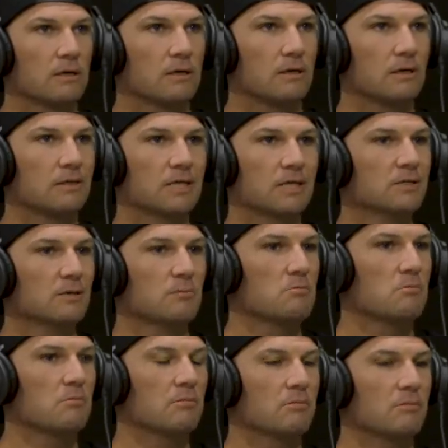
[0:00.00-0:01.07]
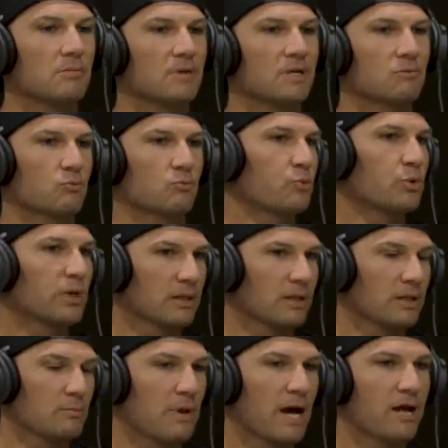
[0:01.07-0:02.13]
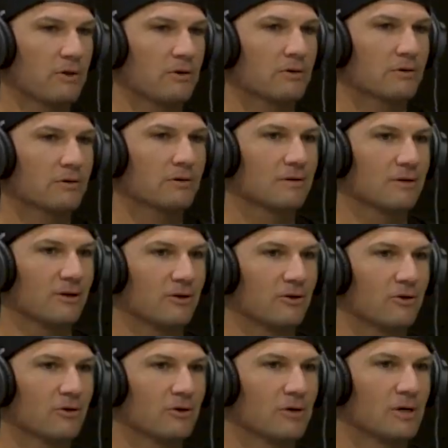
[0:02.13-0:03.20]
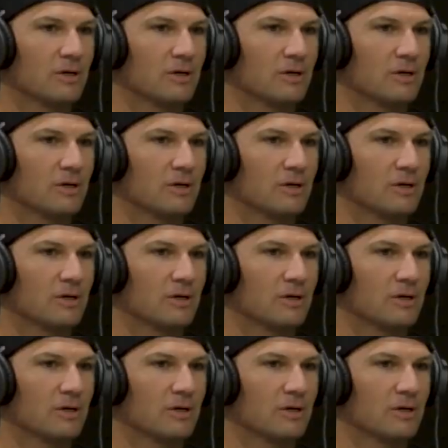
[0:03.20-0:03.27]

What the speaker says: it doesn't really matter. You know?